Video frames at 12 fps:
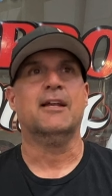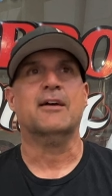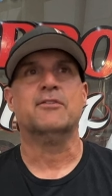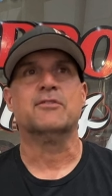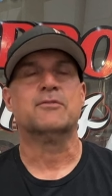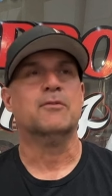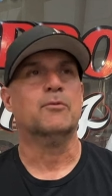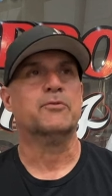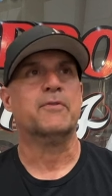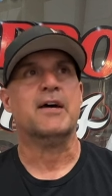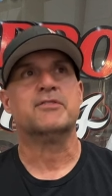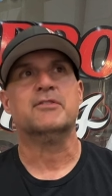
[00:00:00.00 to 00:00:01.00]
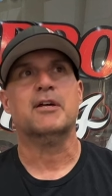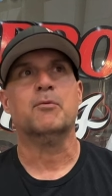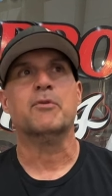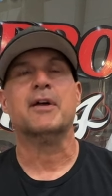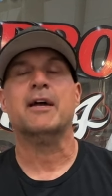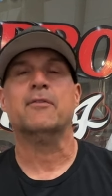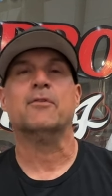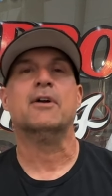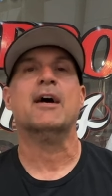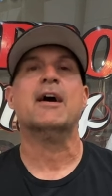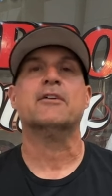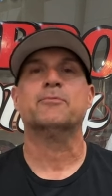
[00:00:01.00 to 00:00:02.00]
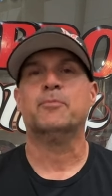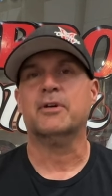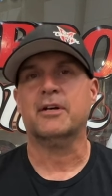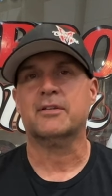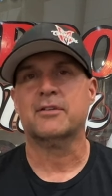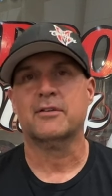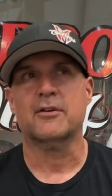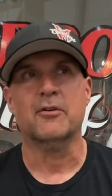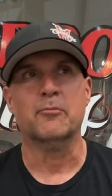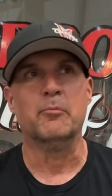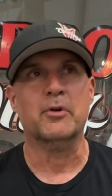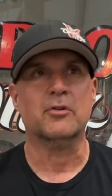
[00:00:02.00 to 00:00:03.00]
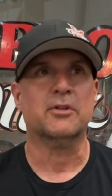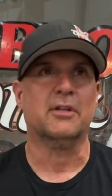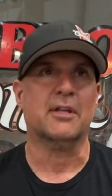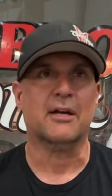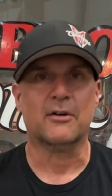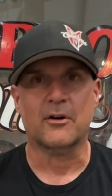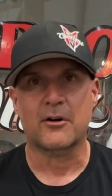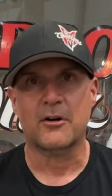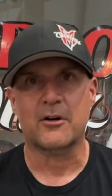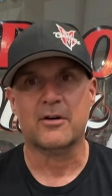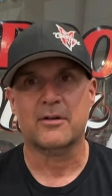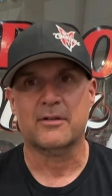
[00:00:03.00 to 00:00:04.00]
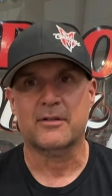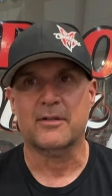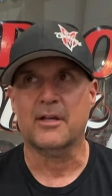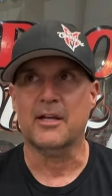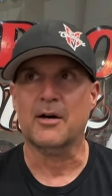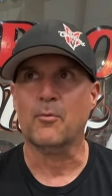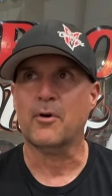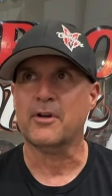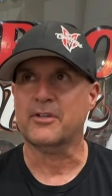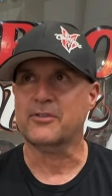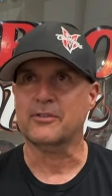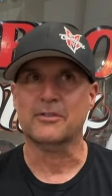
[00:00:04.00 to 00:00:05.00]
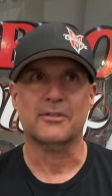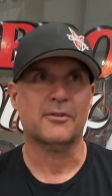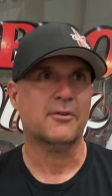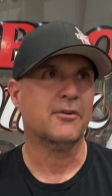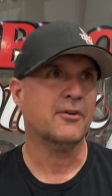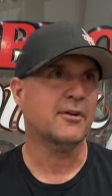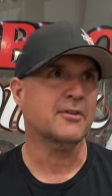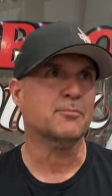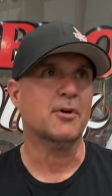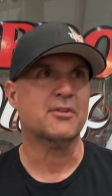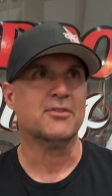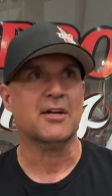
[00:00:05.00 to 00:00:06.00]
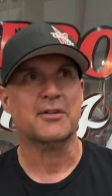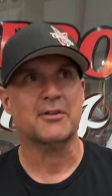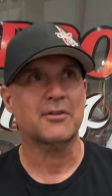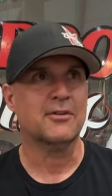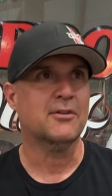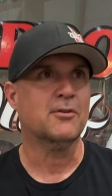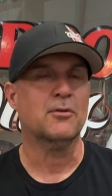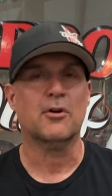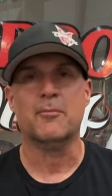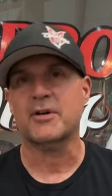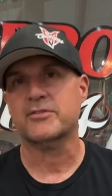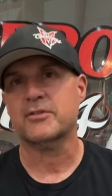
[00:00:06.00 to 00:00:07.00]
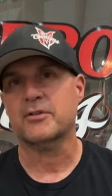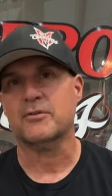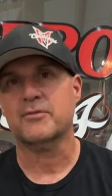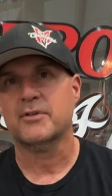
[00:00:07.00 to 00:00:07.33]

I just was fascinated with every aspect of building that car. And I wanted to learn as much as I could to do it all myself.